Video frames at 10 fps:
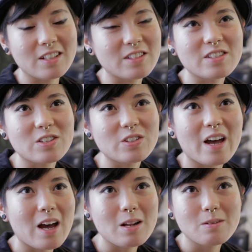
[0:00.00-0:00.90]
consider
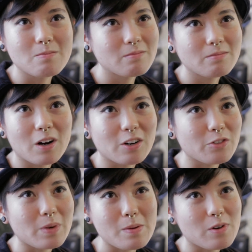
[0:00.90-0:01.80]
that part
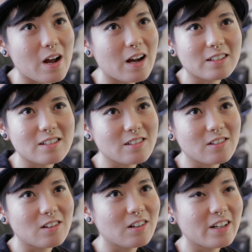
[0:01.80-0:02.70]
of my practice
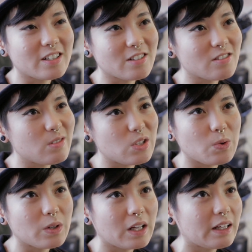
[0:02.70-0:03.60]
at all. I just do
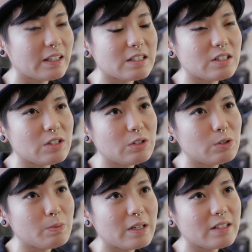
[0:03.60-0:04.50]
what I like to
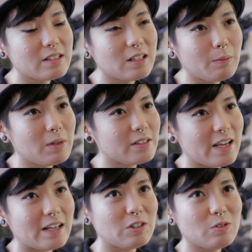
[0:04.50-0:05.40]
do, but I mean,
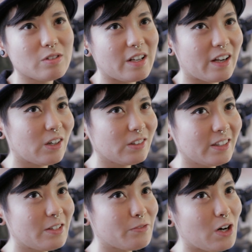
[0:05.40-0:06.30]
tattoos
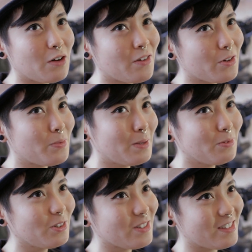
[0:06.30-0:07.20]
inherently involve other
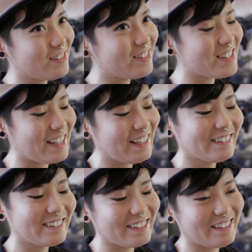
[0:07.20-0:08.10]
people's
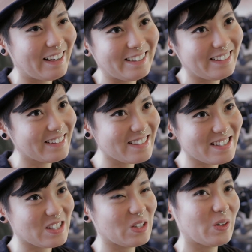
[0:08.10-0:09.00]
skin and
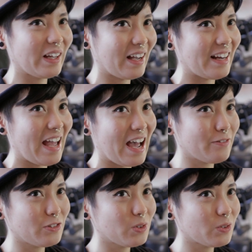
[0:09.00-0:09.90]
ideas, so I kind of
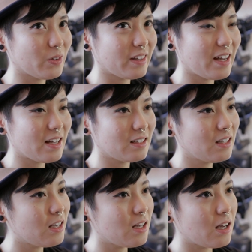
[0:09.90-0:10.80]
have to work with that.
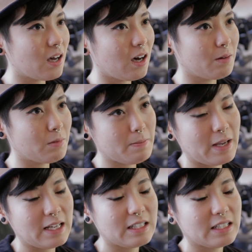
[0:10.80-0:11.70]
Um, my
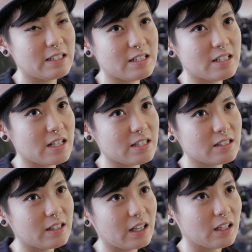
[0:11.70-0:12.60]
painting is just
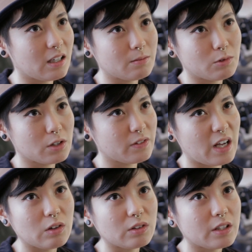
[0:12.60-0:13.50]
like a, more of
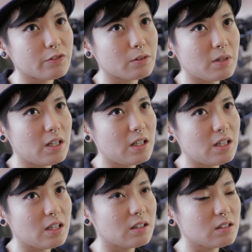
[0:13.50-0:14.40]
an outlet for me,